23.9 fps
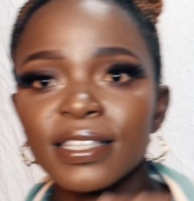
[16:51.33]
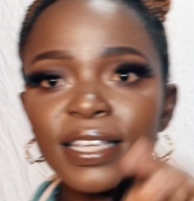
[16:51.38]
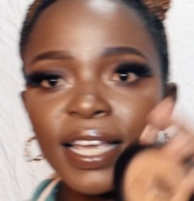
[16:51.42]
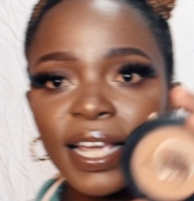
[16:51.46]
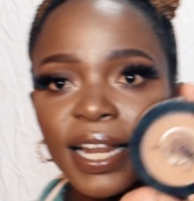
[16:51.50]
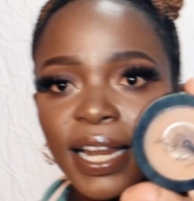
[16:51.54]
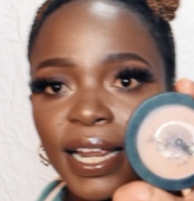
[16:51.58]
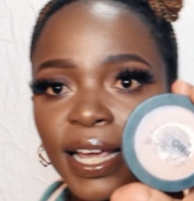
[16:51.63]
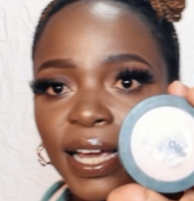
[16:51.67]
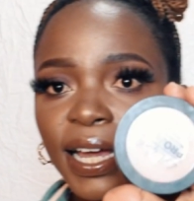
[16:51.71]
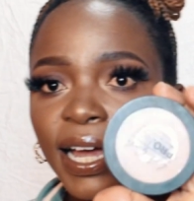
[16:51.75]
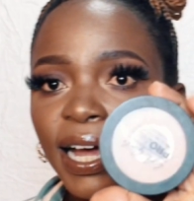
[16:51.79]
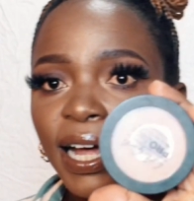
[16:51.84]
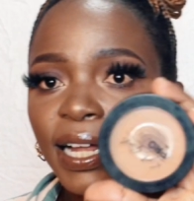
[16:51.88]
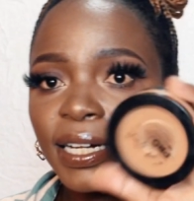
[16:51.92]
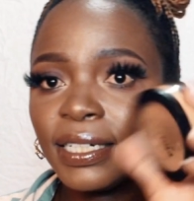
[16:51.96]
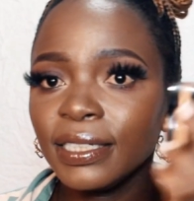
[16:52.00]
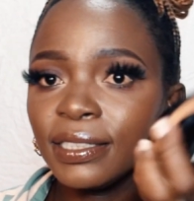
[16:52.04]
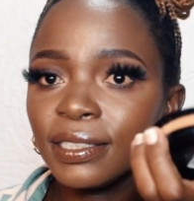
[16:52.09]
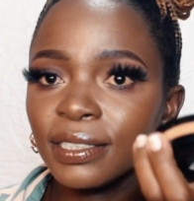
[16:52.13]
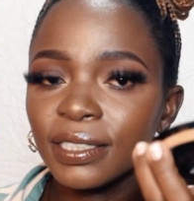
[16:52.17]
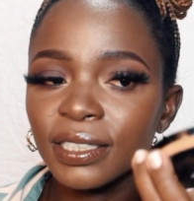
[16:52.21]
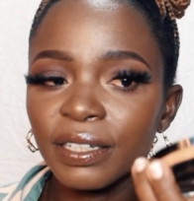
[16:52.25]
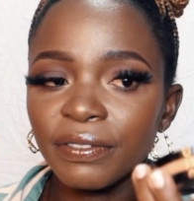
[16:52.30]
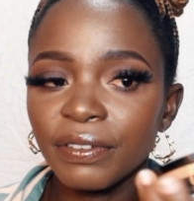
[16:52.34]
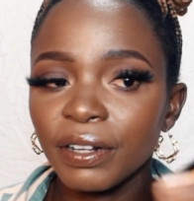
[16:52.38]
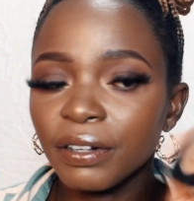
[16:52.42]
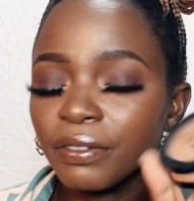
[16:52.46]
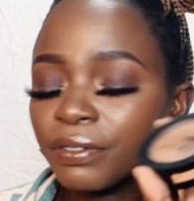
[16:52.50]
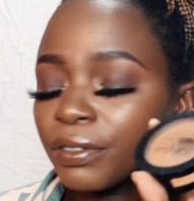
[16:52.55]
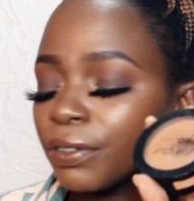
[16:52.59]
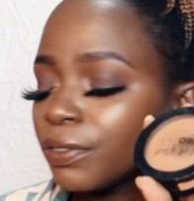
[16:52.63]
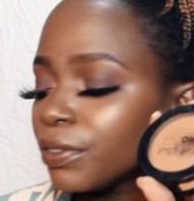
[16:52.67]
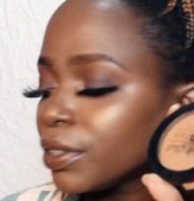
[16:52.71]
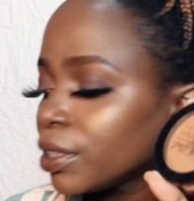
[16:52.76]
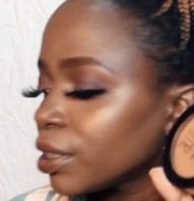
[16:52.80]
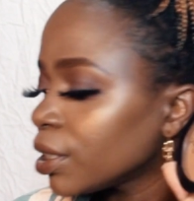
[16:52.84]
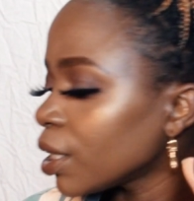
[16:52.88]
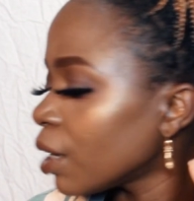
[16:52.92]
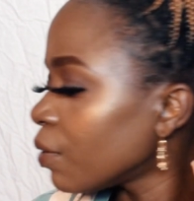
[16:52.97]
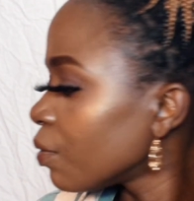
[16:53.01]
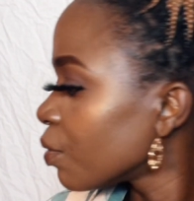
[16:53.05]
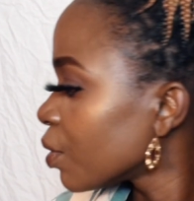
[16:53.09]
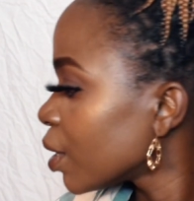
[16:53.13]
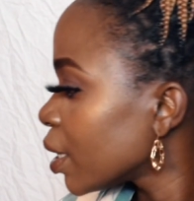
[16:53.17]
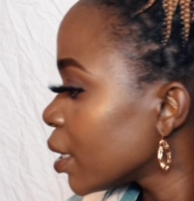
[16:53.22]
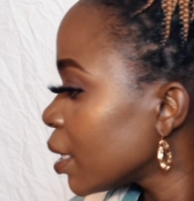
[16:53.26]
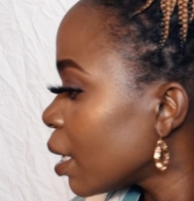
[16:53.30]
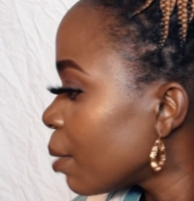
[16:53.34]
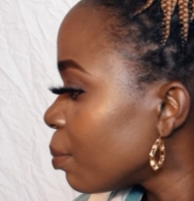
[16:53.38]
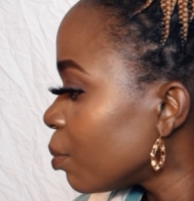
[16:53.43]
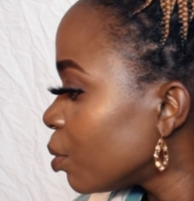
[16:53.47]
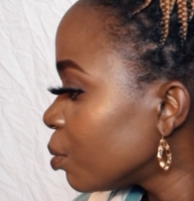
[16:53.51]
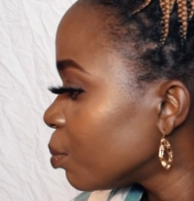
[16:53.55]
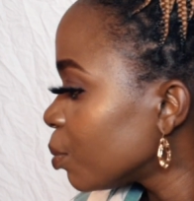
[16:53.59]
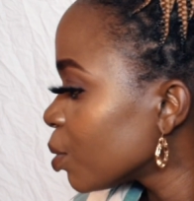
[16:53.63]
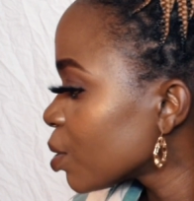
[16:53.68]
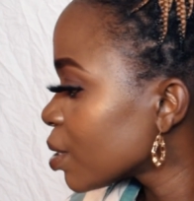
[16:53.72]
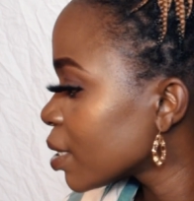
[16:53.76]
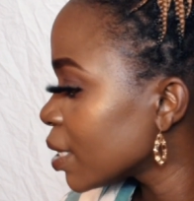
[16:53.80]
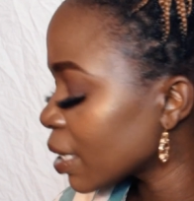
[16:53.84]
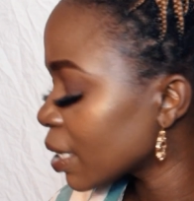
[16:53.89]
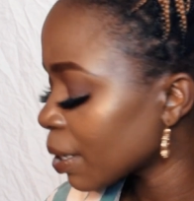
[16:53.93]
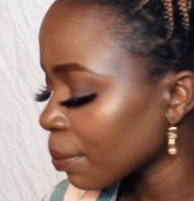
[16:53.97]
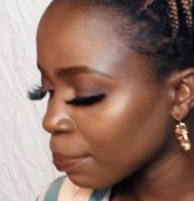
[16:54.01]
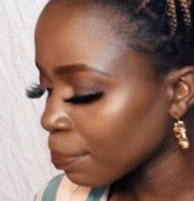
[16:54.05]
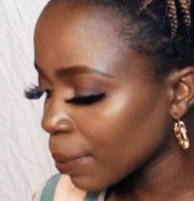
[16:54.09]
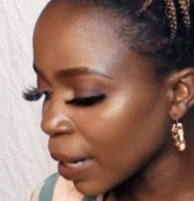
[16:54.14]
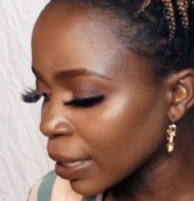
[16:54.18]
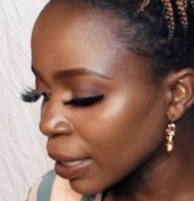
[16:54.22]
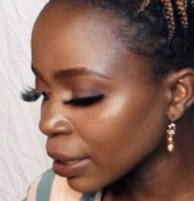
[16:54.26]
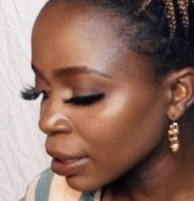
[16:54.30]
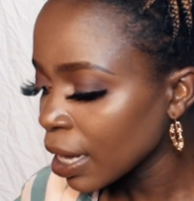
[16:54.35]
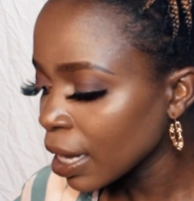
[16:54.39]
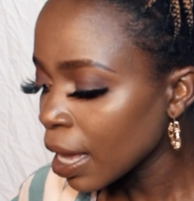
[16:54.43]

Illegal 750. I'm almost hitting pan.